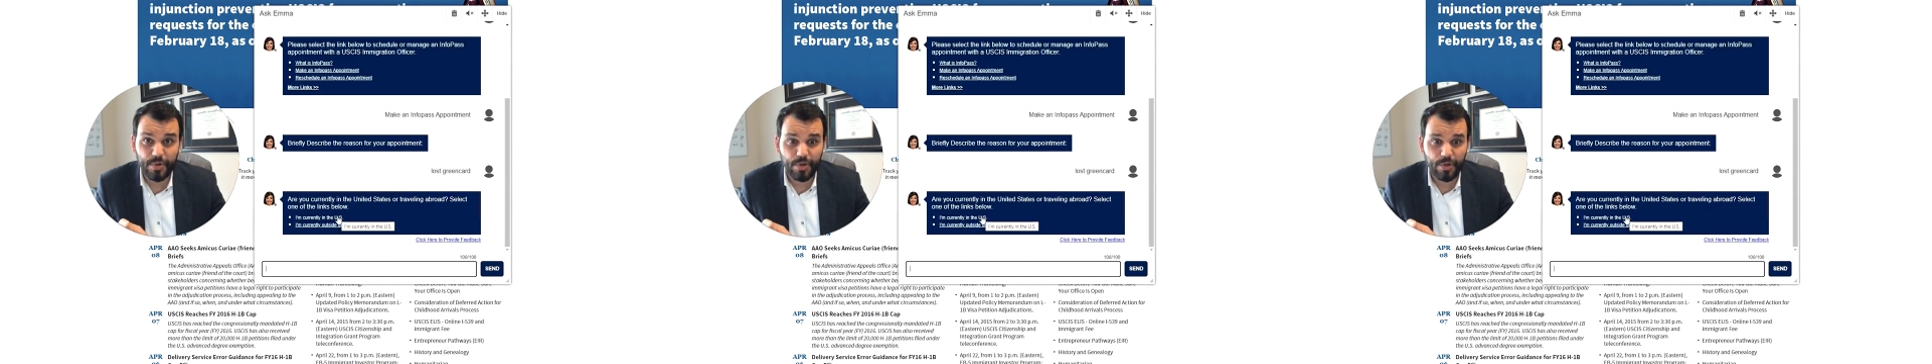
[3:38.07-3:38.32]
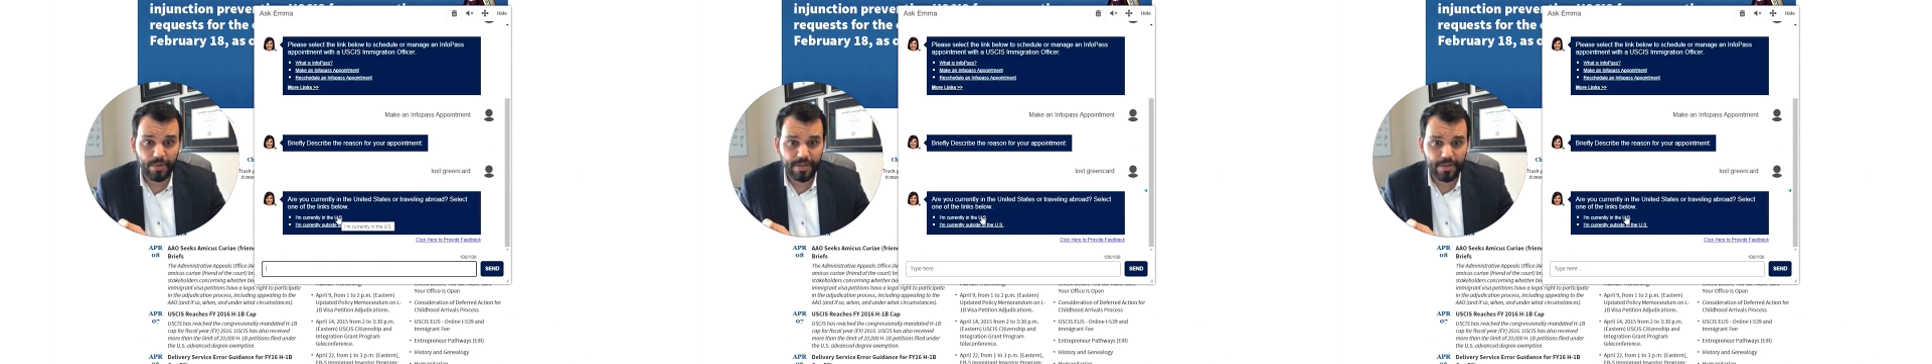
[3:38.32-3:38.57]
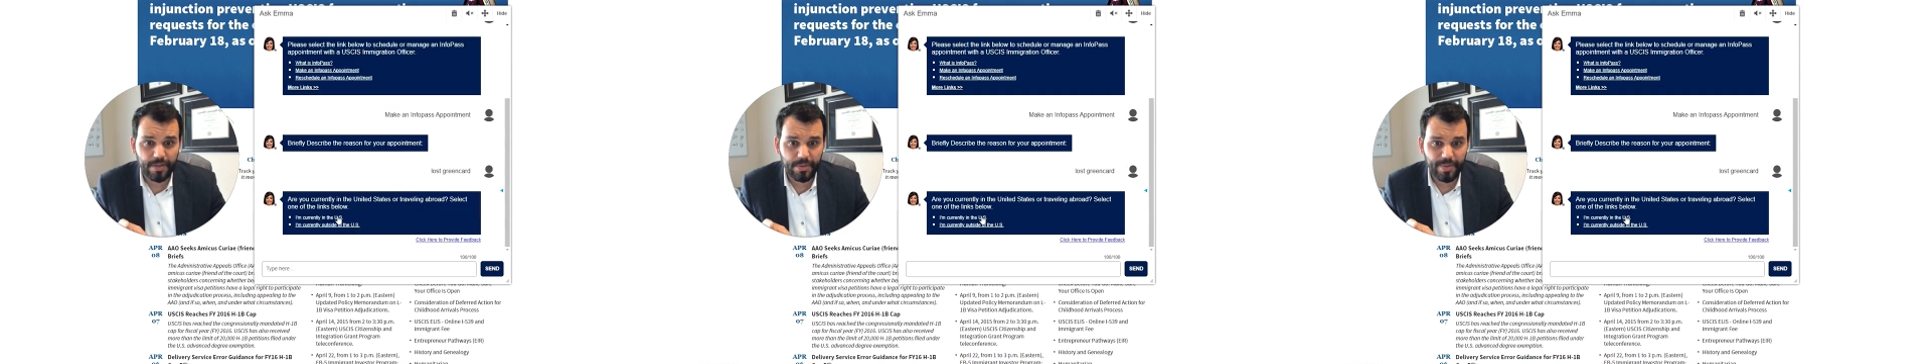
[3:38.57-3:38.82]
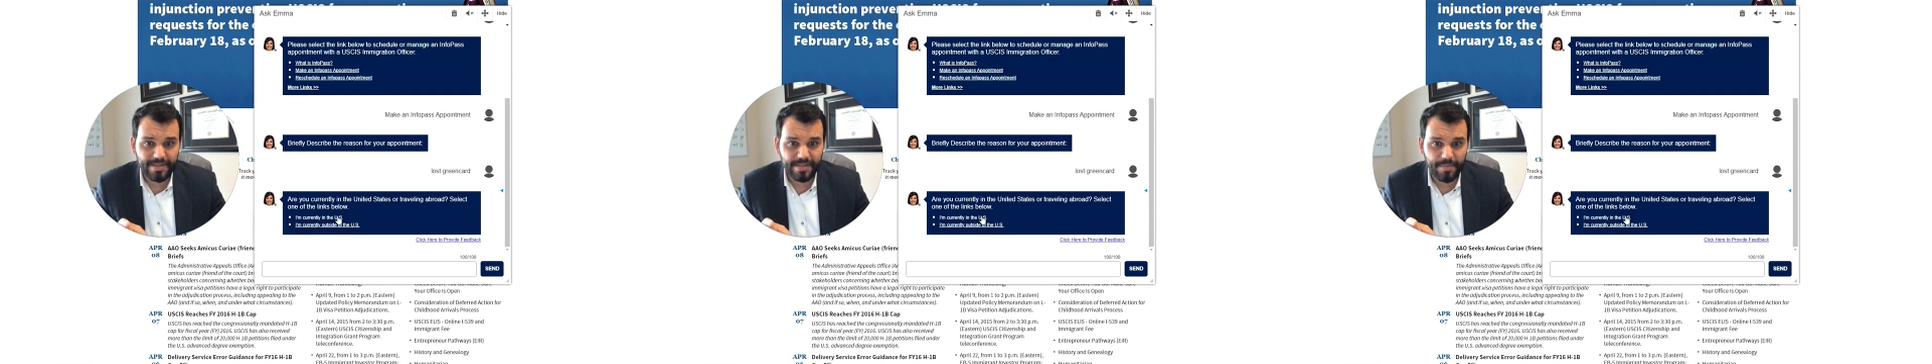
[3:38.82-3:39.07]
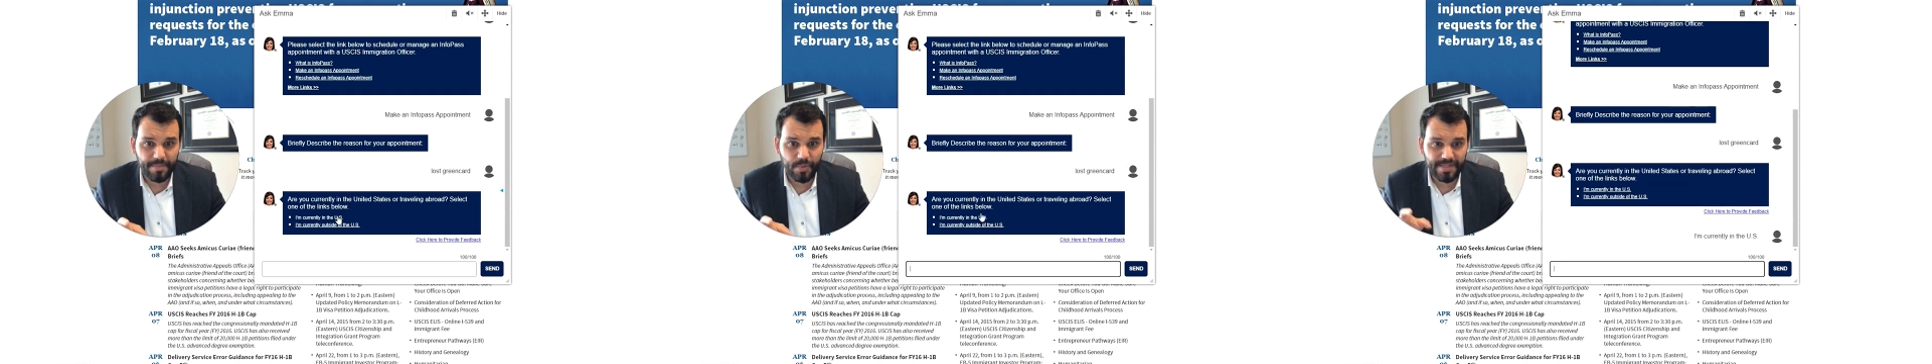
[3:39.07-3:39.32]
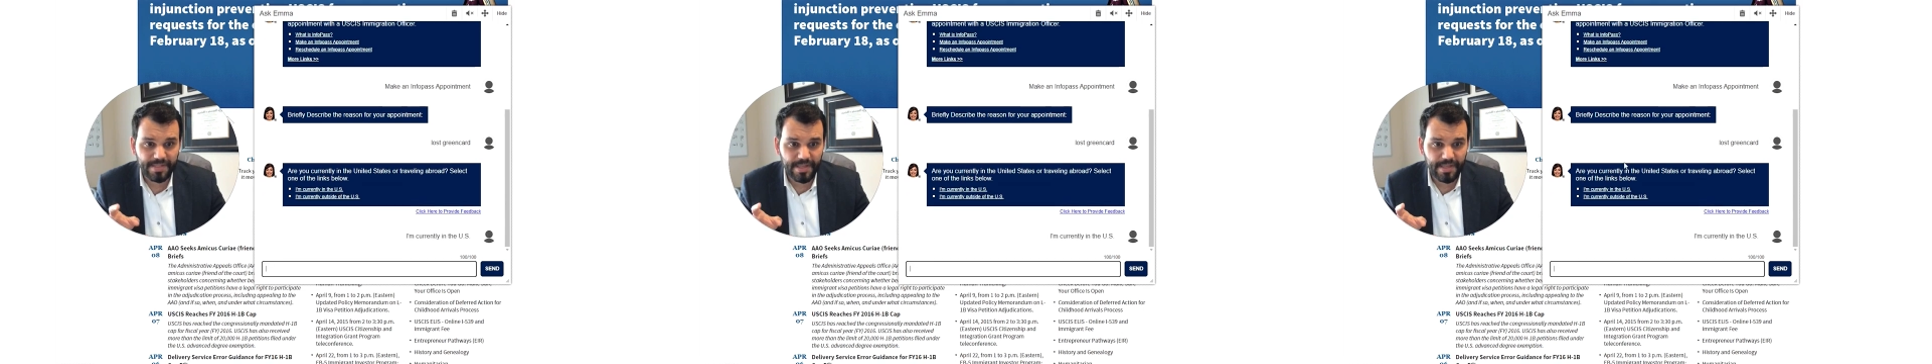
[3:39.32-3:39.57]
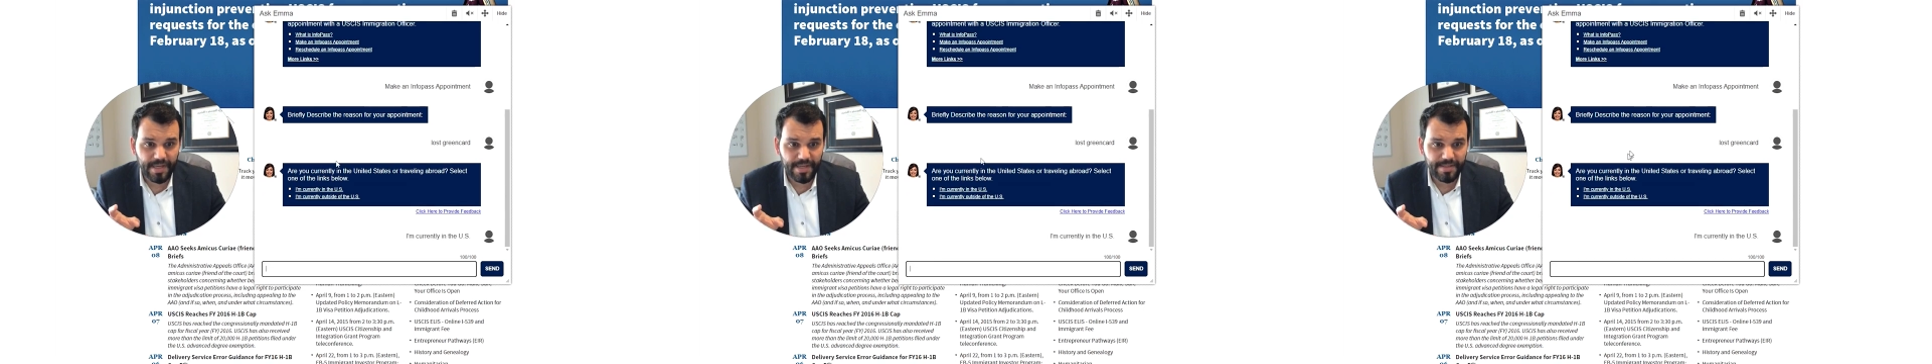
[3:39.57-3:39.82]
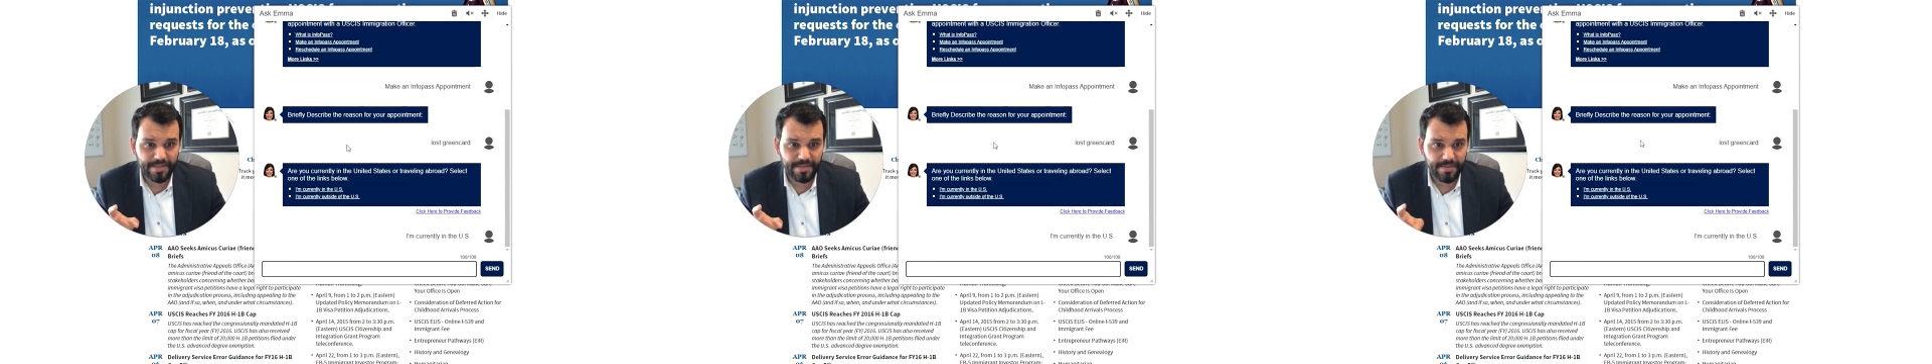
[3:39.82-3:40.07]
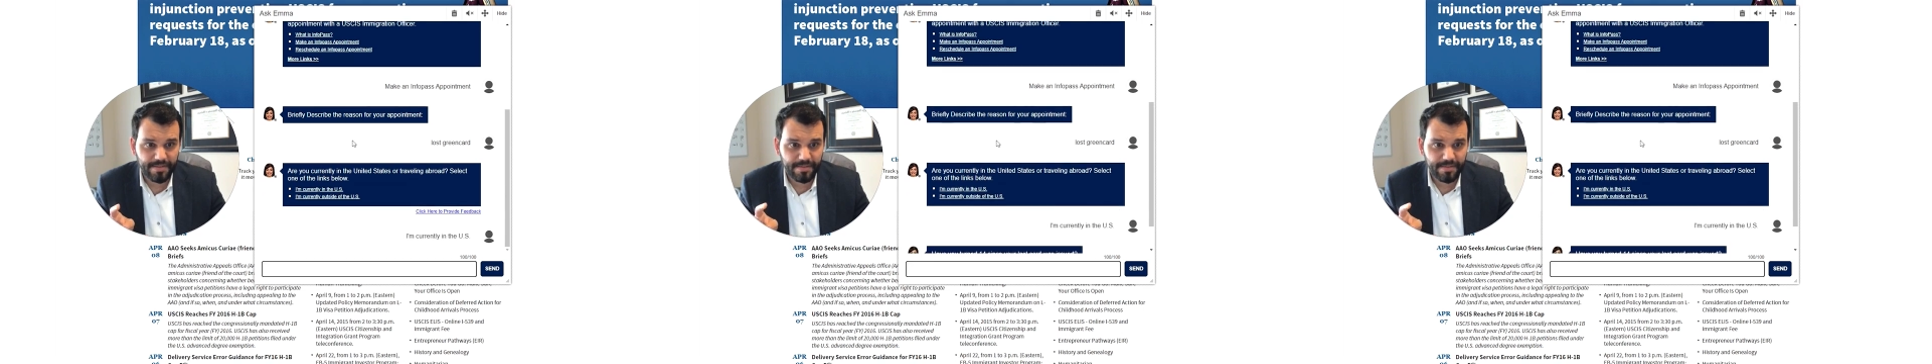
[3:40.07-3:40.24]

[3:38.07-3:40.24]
are you currently in the US? I'm going to say yes.